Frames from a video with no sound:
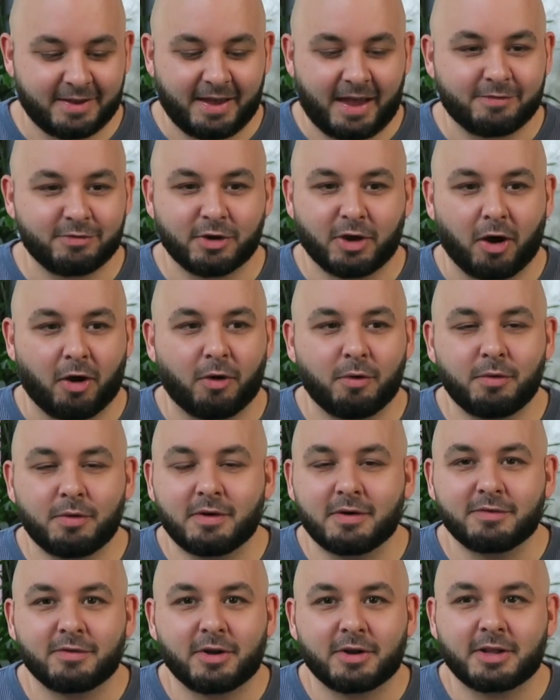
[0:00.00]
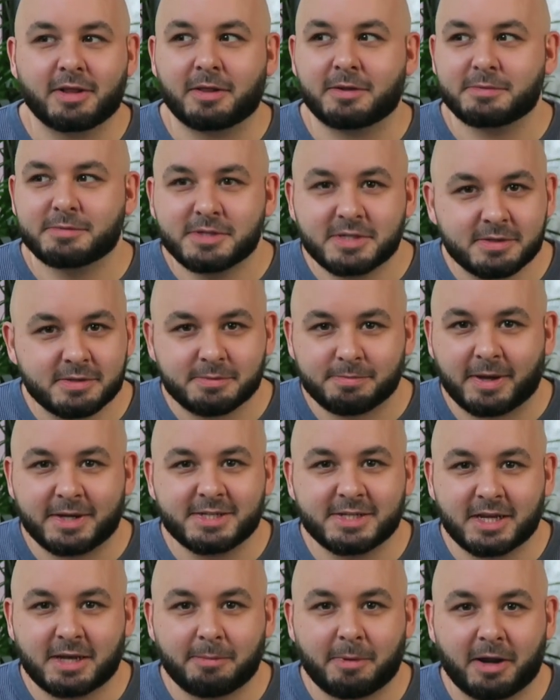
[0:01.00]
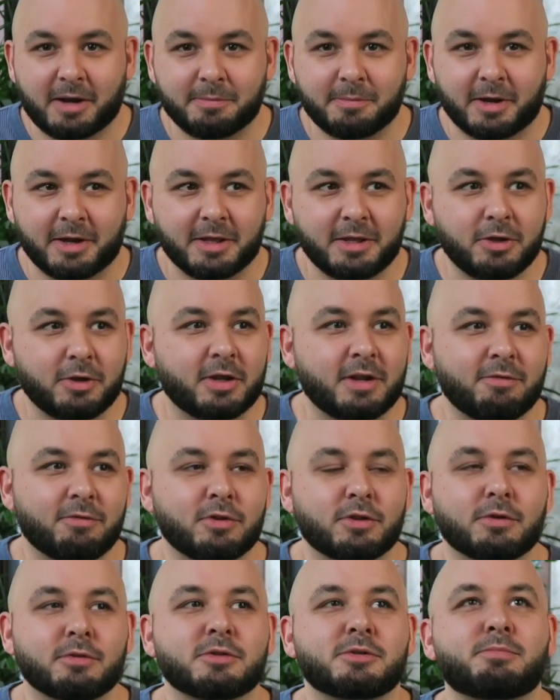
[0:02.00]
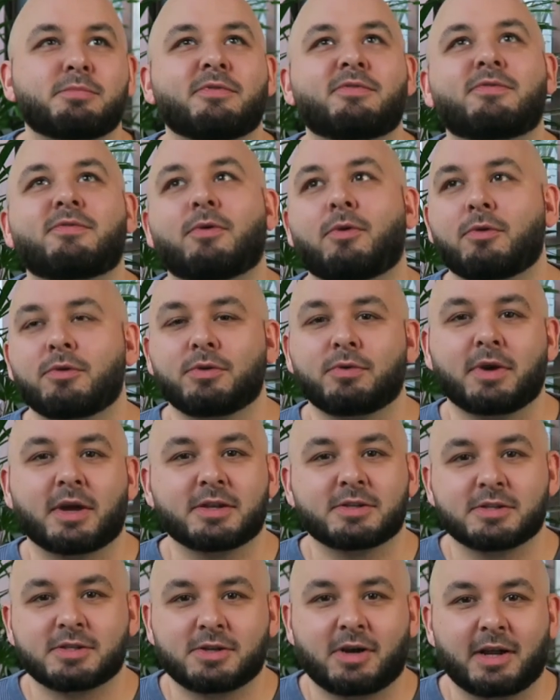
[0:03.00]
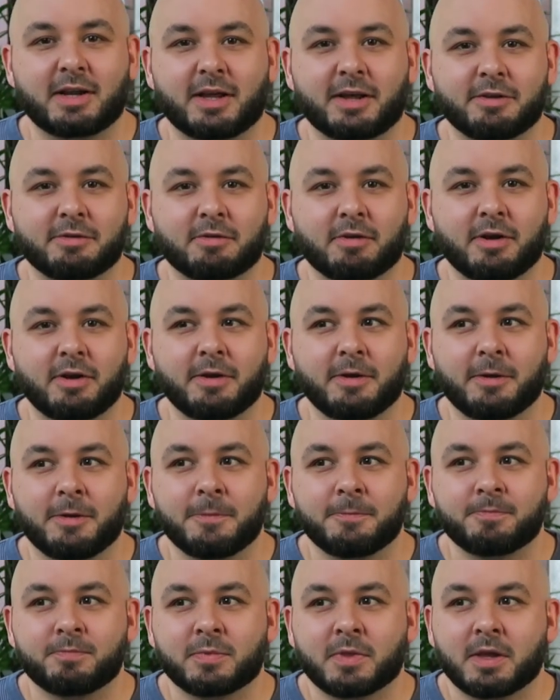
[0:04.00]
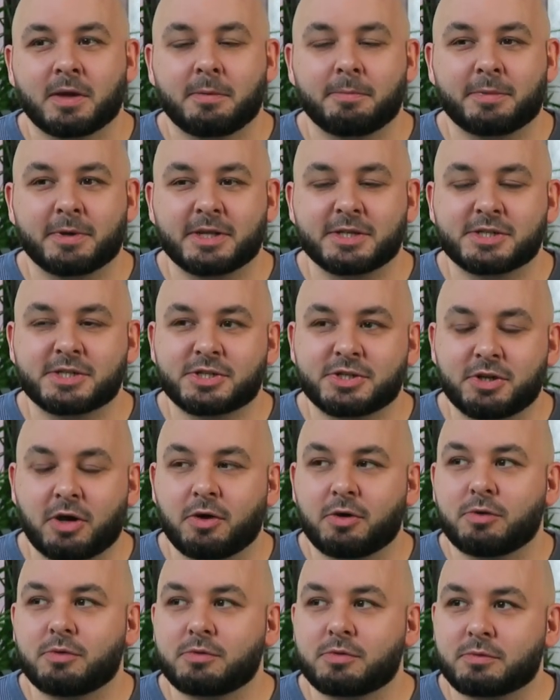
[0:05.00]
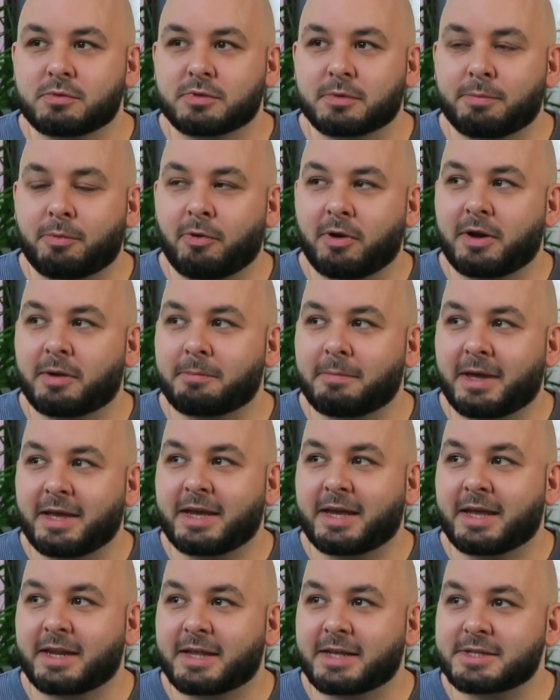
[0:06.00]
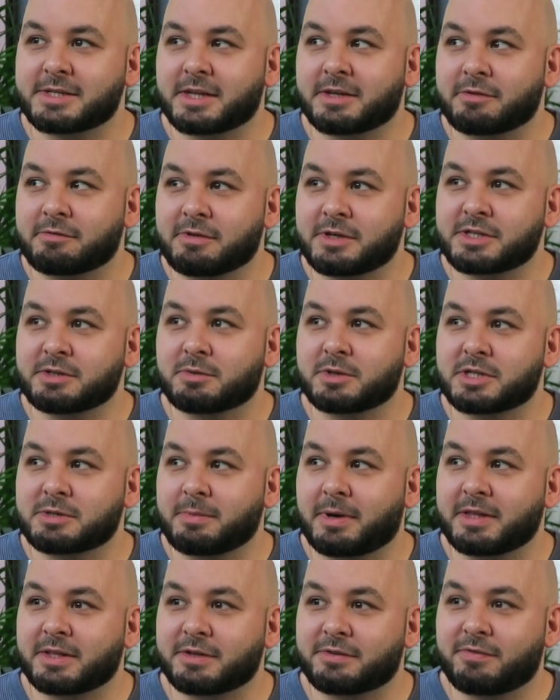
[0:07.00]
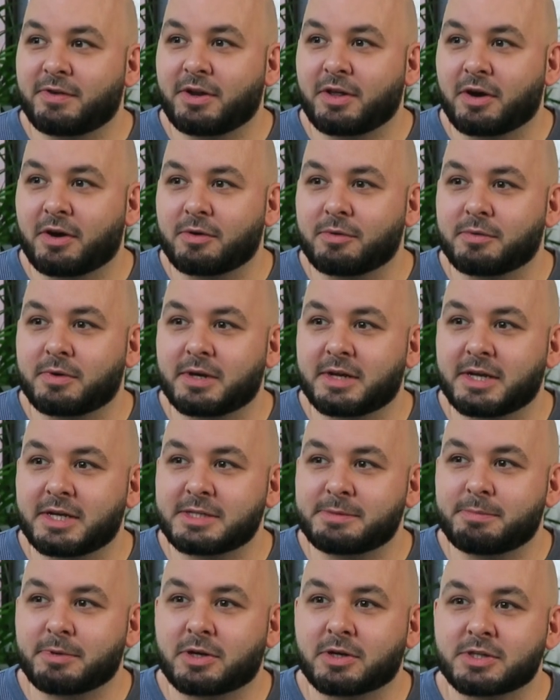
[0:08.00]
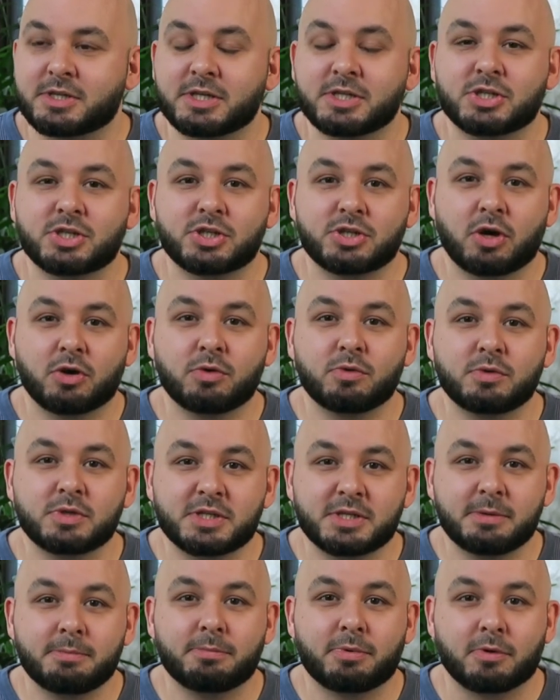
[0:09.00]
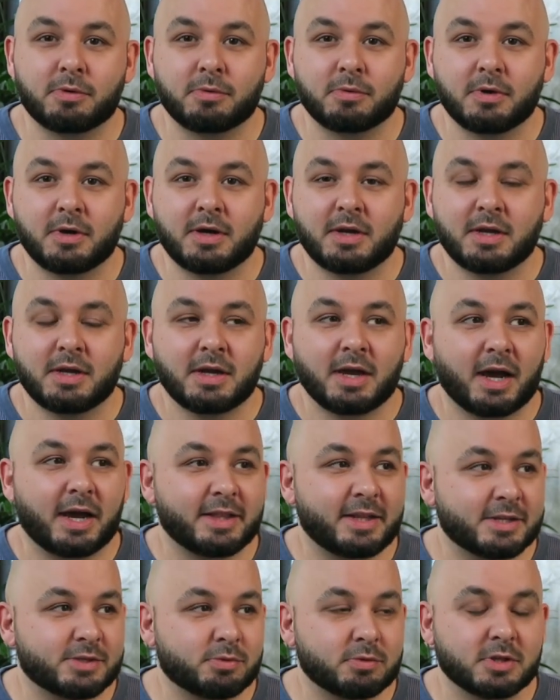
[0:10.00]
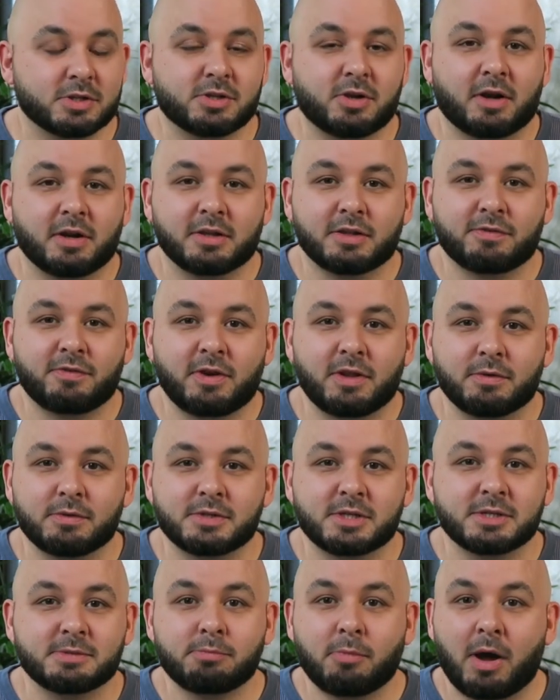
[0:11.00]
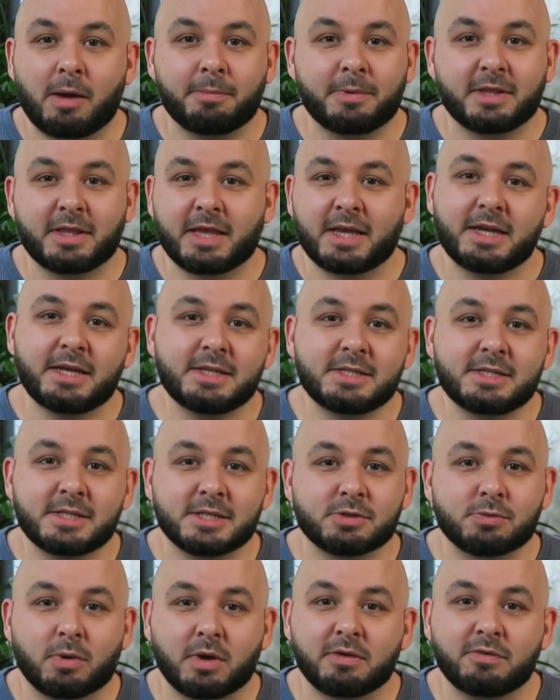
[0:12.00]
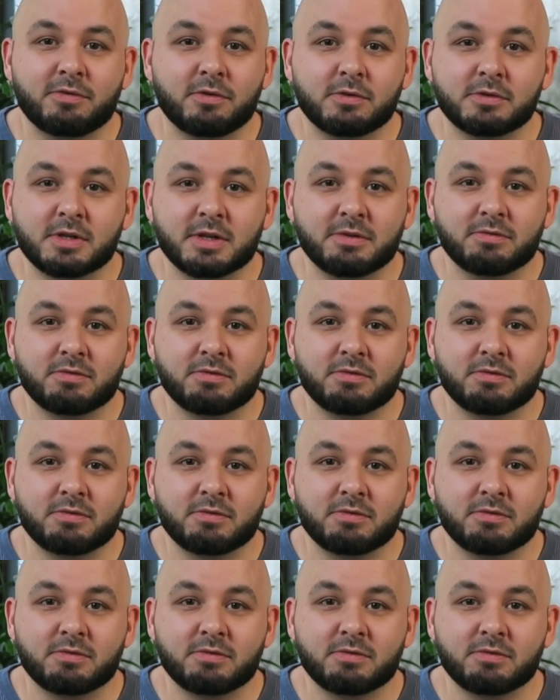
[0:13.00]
have a goal of earning a basic amount of money. You could even do this before you get to Thailand, right? But it's so, the point I'm making is, and the reason I wanted to make this video is because it's so simple. And that's what the title of this video is. This might be the easiest way for you to